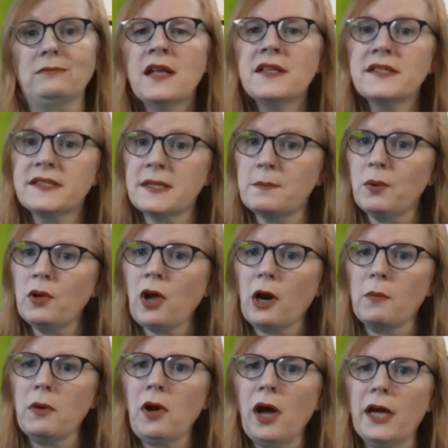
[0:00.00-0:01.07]
Simple
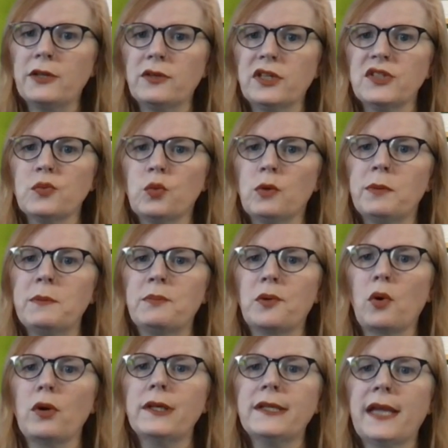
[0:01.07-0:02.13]
carbohydrates will be broken